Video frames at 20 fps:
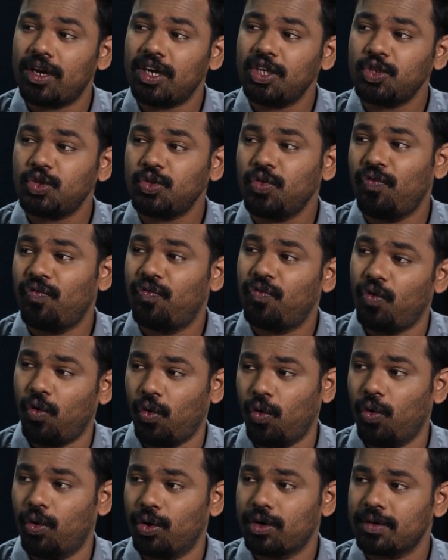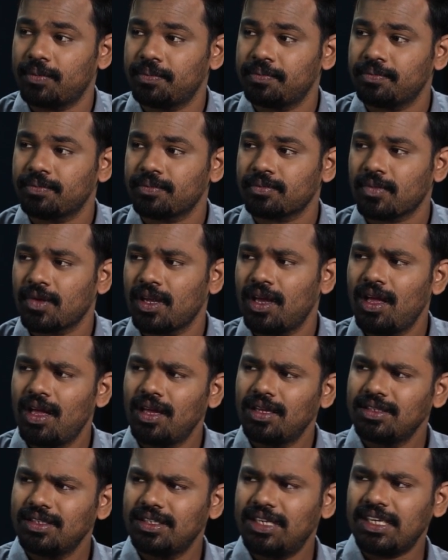raised to 4?
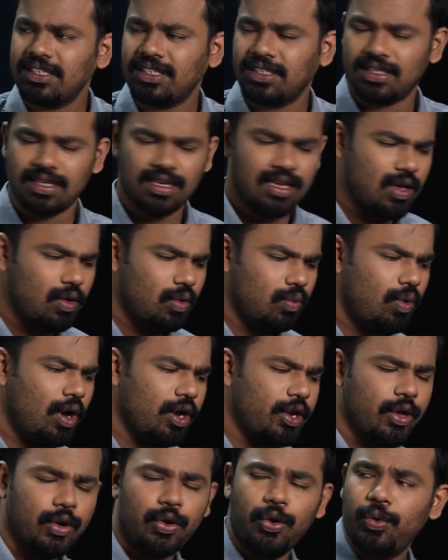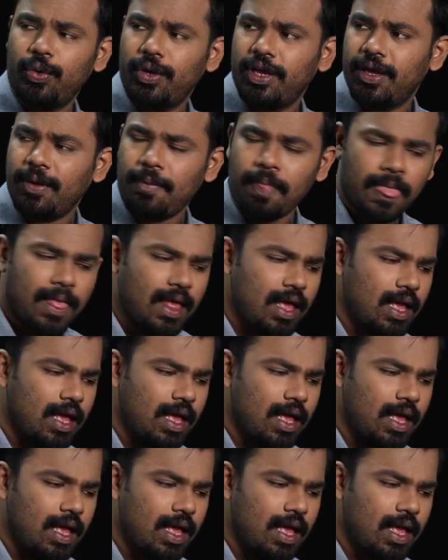Just what you have to do here?